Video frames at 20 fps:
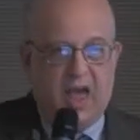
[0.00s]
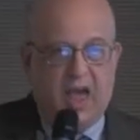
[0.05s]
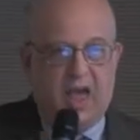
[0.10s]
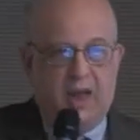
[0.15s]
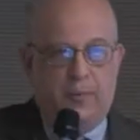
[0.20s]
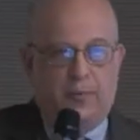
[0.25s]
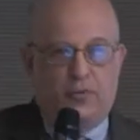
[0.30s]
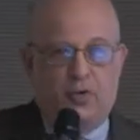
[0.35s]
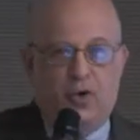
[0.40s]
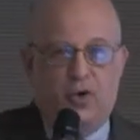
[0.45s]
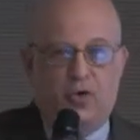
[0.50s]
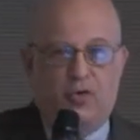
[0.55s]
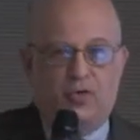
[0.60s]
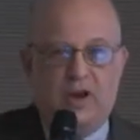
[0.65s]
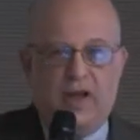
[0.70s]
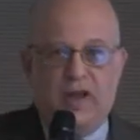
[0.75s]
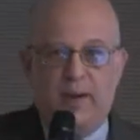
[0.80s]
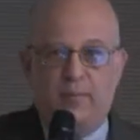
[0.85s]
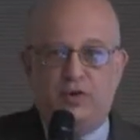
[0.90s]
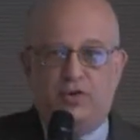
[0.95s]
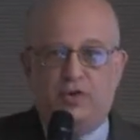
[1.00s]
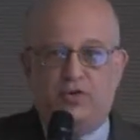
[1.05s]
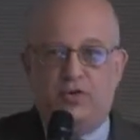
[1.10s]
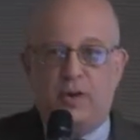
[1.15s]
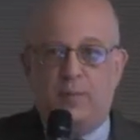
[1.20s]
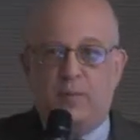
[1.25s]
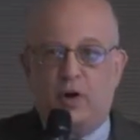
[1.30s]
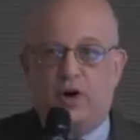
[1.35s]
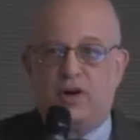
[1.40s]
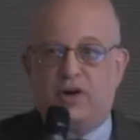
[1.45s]
a program
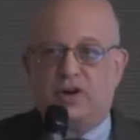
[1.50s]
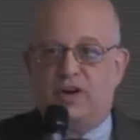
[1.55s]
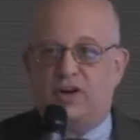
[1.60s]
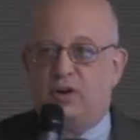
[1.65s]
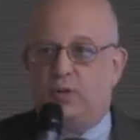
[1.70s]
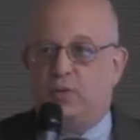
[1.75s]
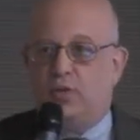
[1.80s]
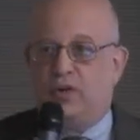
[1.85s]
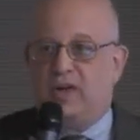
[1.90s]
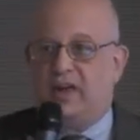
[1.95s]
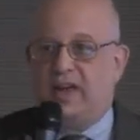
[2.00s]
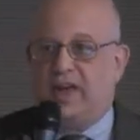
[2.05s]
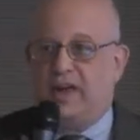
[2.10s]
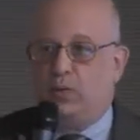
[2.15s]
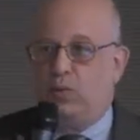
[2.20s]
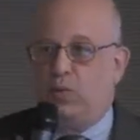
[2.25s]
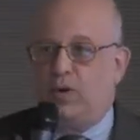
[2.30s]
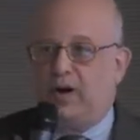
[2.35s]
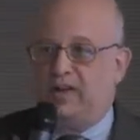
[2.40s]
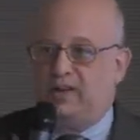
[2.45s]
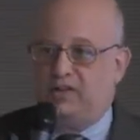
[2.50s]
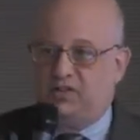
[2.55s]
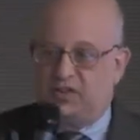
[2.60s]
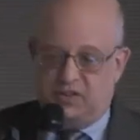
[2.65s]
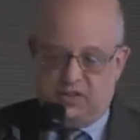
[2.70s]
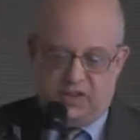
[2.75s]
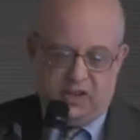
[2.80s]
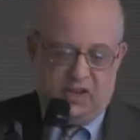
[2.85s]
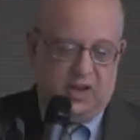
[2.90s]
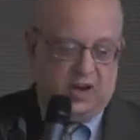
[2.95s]
during Marketing Week
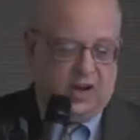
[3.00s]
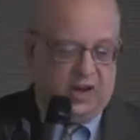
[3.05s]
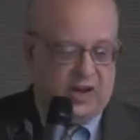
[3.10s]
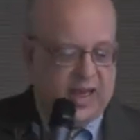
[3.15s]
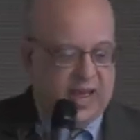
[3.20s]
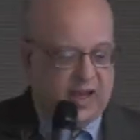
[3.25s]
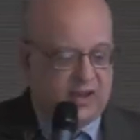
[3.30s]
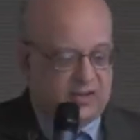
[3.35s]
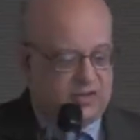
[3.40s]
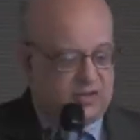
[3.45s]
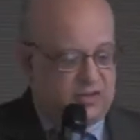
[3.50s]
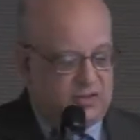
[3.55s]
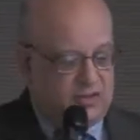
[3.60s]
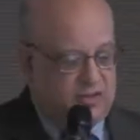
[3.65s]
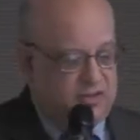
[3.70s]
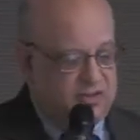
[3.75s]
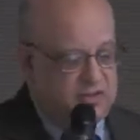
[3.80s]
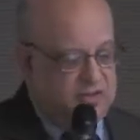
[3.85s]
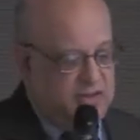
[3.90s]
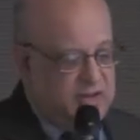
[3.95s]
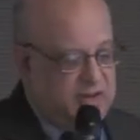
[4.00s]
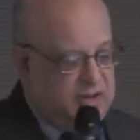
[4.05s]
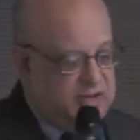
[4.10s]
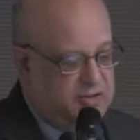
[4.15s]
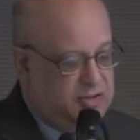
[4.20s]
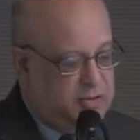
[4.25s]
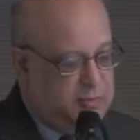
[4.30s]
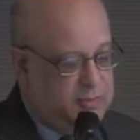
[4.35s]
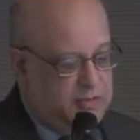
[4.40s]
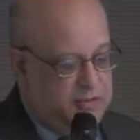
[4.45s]
NYC on excellence in
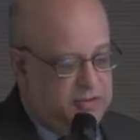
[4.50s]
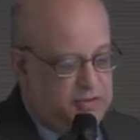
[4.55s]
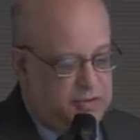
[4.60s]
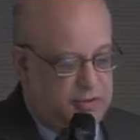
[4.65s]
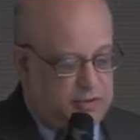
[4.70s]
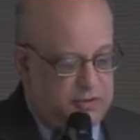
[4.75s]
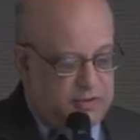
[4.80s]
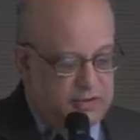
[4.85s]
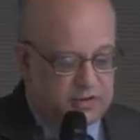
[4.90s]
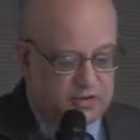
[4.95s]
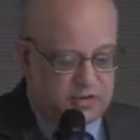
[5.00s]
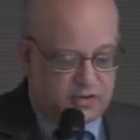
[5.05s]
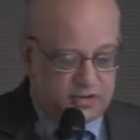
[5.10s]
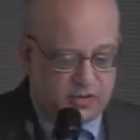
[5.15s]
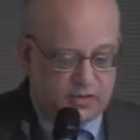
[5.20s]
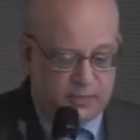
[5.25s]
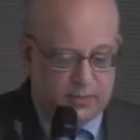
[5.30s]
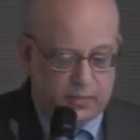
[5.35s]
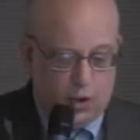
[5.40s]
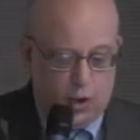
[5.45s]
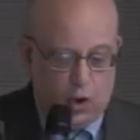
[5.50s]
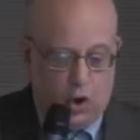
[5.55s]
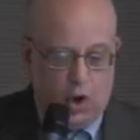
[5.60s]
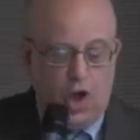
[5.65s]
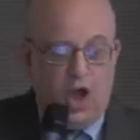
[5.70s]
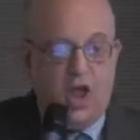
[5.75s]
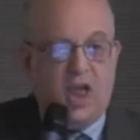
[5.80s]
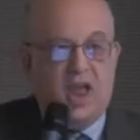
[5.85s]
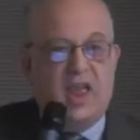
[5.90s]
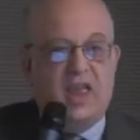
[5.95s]
customer service.
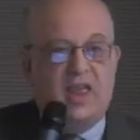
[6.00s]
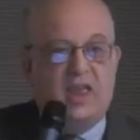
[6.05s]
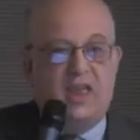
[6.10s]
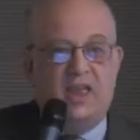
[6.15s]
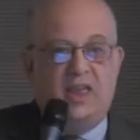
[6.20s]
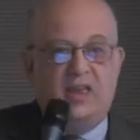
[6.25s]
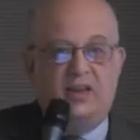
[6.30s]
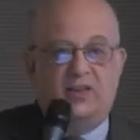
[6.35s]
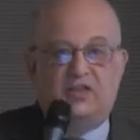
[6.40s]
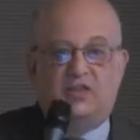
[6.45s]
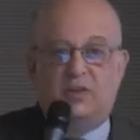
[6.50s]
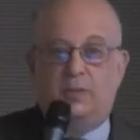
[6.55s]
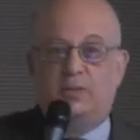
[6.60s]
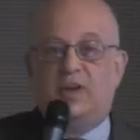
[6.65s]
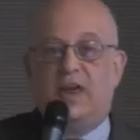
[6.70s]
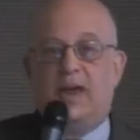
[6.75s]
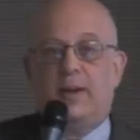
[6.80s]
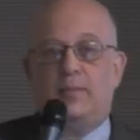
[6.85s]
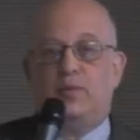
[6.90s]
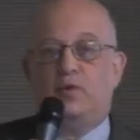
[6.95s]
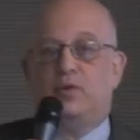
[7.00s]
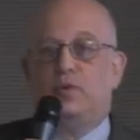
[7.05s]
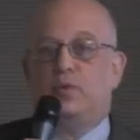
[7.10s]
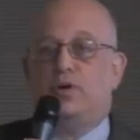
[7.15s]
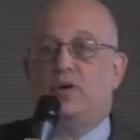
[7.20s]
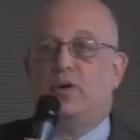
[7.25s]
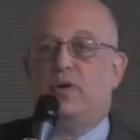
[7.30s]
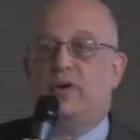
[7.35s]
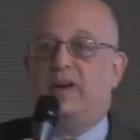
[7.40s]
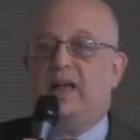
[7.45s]
In September,
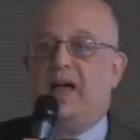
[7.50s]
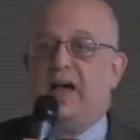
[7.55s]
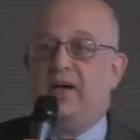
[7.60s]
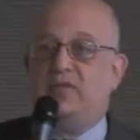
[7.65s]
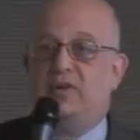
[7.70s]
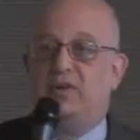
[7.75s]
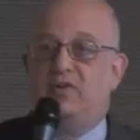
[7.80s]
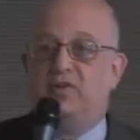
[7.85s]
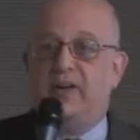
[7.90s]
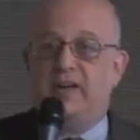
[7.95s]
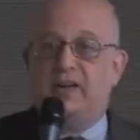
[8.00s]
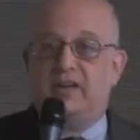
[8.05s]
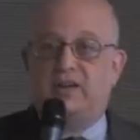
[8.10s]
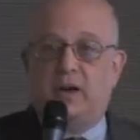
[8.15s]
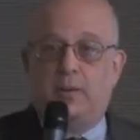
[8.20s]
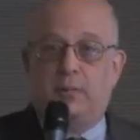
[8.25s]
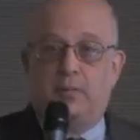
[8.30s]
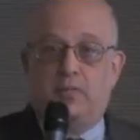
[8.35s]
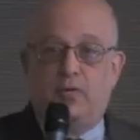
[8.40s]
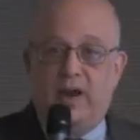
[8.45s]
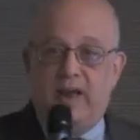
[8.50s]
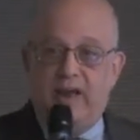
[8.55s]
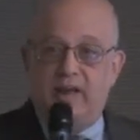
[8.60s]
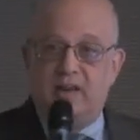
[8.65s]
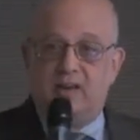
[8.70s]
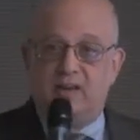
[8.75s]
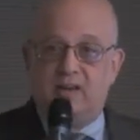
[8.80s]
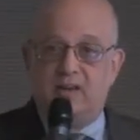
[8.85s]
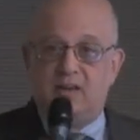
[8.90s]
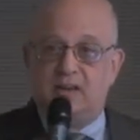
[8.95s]
we're going to have an event on
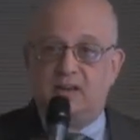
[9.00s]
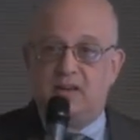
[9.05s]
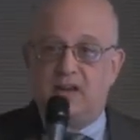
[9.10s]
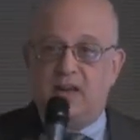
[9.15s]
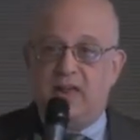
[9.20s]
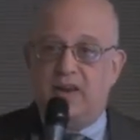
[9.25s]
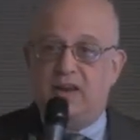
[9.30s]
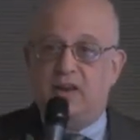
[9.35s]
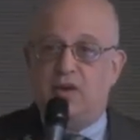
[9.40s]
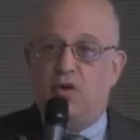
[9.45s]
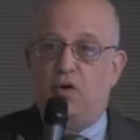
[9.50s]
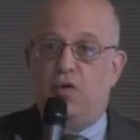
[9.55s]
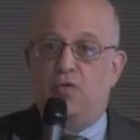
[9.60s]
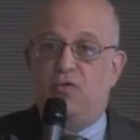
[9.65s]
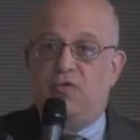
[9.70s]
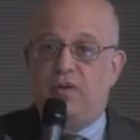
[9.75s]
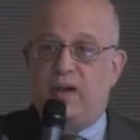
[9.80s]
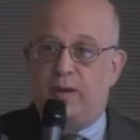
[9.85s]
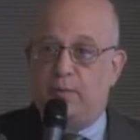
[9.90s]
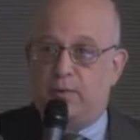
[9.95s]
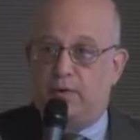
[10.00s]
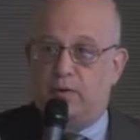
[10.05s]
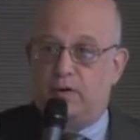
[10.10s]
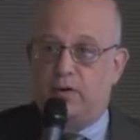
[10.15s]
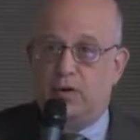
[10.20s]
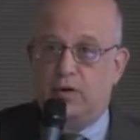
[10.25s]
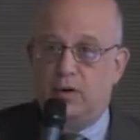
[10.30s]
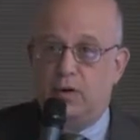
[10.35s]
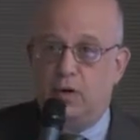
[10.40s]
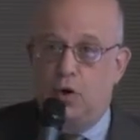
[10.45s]
branding, and in
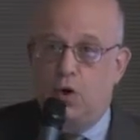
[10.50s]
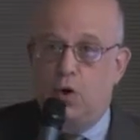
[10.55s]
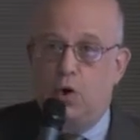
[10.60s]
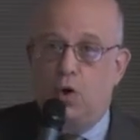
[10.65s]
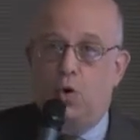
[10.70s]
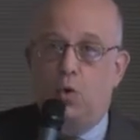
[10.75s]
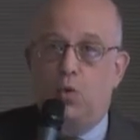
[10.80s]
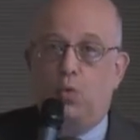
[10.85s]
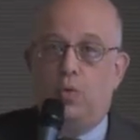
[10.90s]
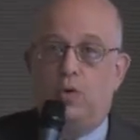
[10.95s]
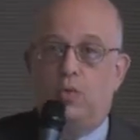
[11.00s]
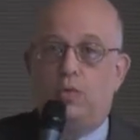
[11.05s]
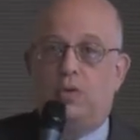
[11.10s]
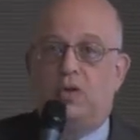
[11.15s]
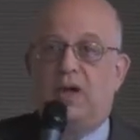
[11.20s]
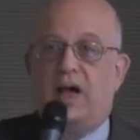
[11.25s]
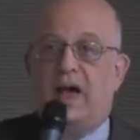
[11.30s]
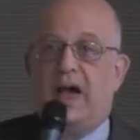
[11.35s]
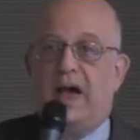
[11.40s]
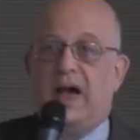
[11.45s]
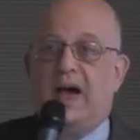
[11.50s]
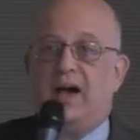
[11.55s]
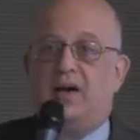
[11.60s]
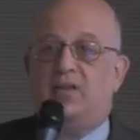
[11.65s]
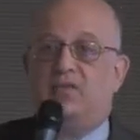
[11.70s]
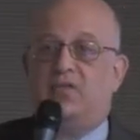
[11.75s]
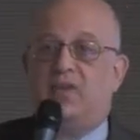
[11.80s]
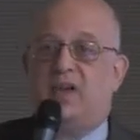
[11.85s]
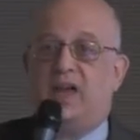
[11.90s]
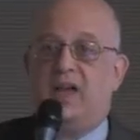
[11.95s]
November, we will
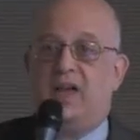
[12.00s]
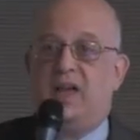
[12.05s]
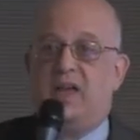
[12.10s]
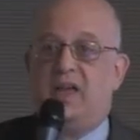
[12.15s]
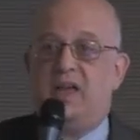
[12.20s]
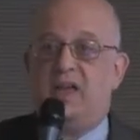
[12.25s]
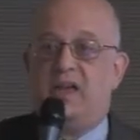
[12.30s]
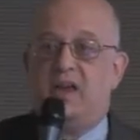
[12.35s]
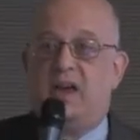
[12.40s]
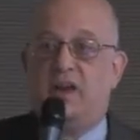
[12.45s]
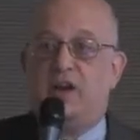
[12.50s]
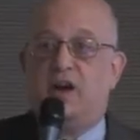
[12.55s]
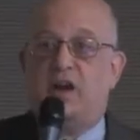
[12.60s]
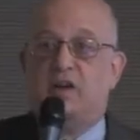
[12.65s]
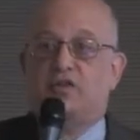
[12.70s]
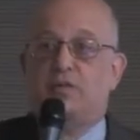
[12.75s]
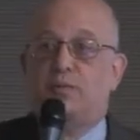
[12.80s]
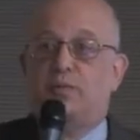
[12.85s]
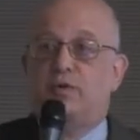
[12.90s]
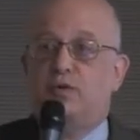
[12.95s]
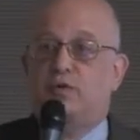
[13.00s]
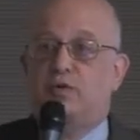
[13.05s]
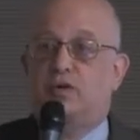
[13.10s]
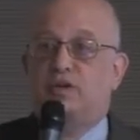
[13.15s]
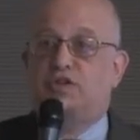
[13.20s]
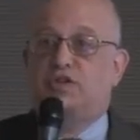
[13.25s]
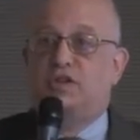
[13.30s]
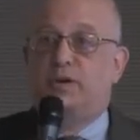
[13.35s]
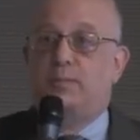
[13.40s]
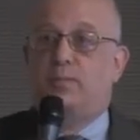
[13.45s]
have a, an
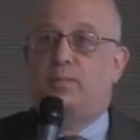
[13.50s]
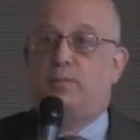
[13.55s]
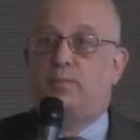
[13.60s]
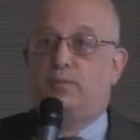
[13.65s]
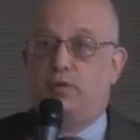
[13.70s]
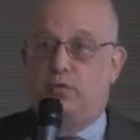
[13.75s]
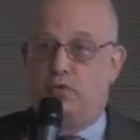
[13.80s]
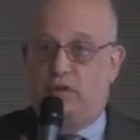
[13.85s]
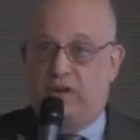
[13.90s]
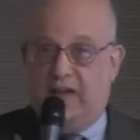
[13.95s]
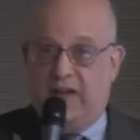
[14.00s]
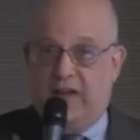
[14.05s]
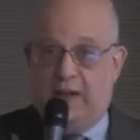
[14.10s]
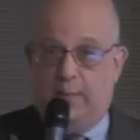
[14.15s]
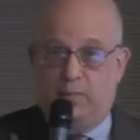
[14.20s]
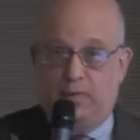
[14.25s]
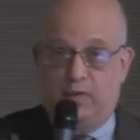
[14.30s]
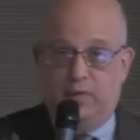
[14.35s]
entrepreneurship boot camp.